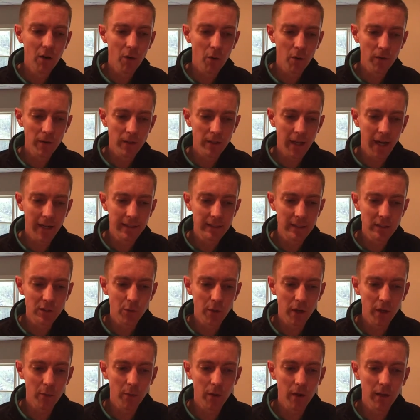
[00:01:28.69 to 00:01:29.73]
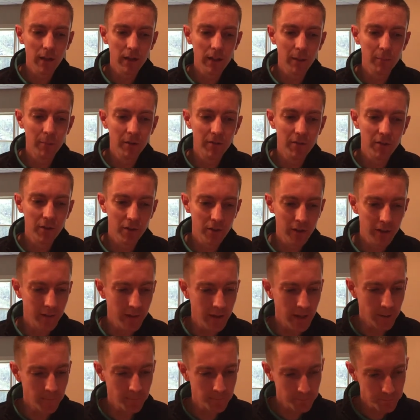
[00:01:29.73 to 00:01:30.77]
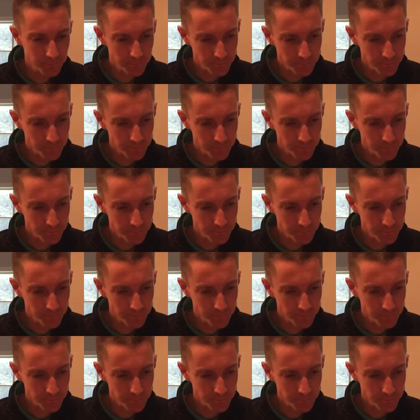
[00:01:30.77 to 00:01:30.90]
or the 1921 Club if you're in there.